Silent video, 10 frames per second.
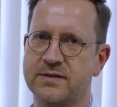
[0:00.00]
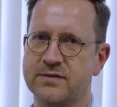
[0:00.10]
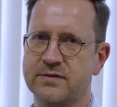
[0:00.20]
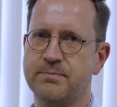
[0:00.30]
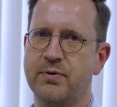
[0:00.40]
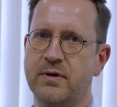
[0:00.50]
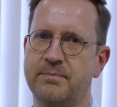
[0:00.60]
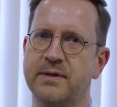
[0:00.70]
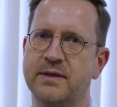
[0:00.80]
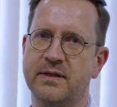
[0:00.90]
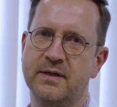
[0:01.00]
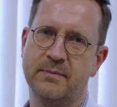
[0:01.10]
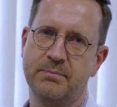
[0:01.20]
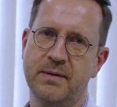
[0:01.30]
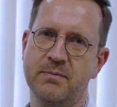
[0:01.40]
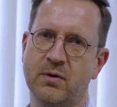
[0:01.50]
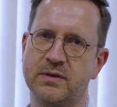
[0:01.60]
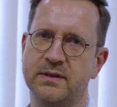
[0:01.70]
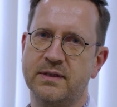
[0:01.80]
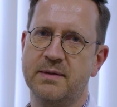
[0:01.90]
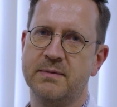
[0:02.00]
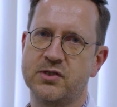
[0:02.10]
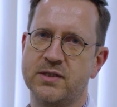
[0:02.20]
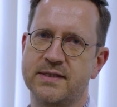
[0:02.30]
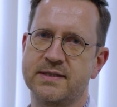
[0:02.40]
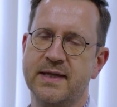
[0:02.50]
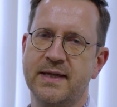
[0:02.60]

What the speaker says: super B-mode images,